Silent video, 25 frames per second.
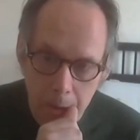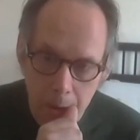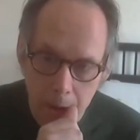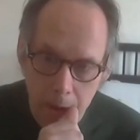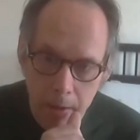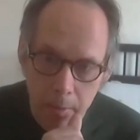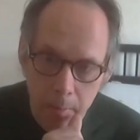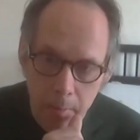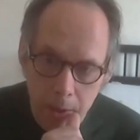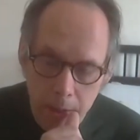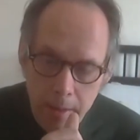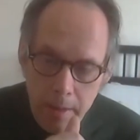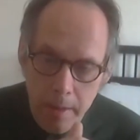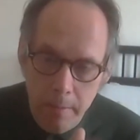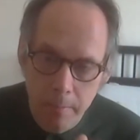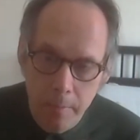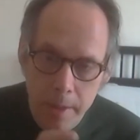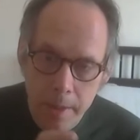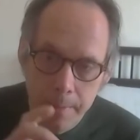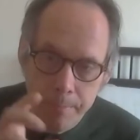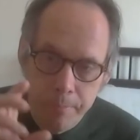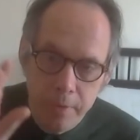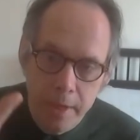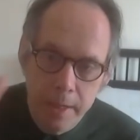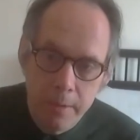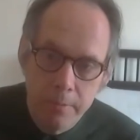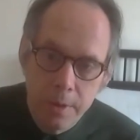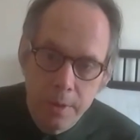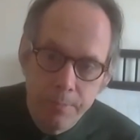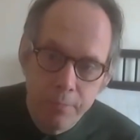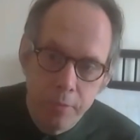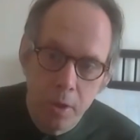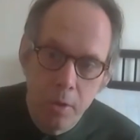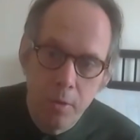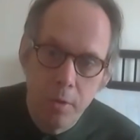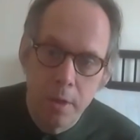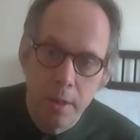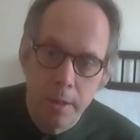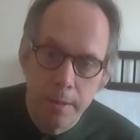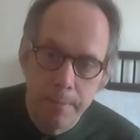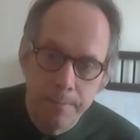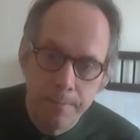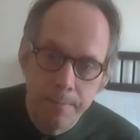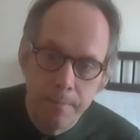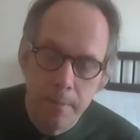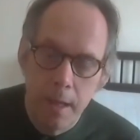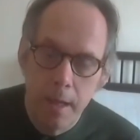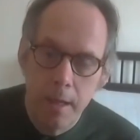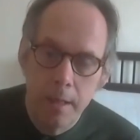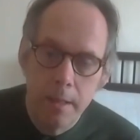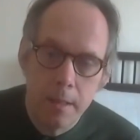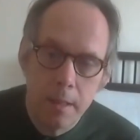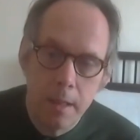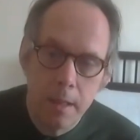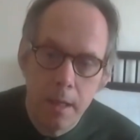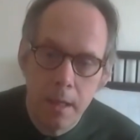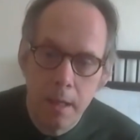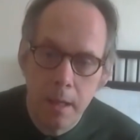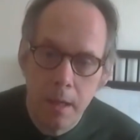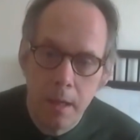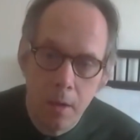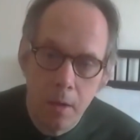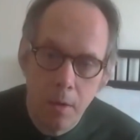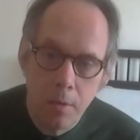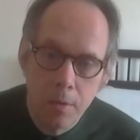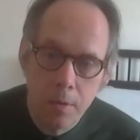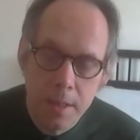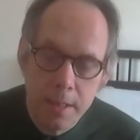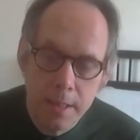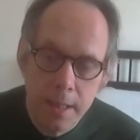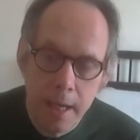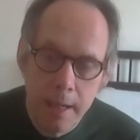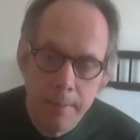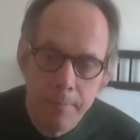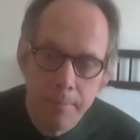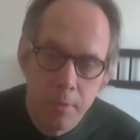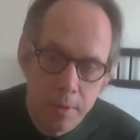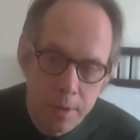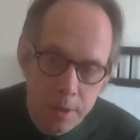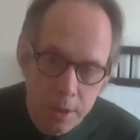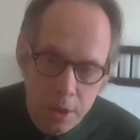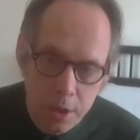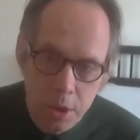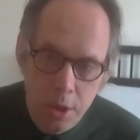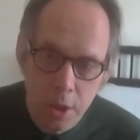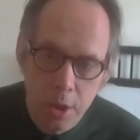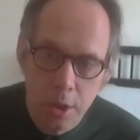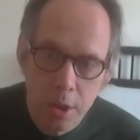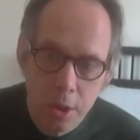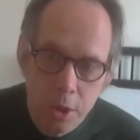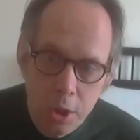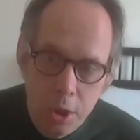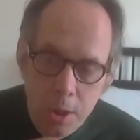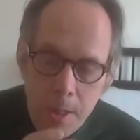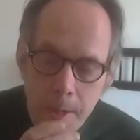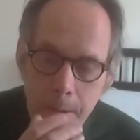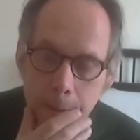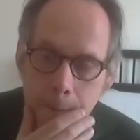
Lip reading: when the bread was broken at the altar table in the church,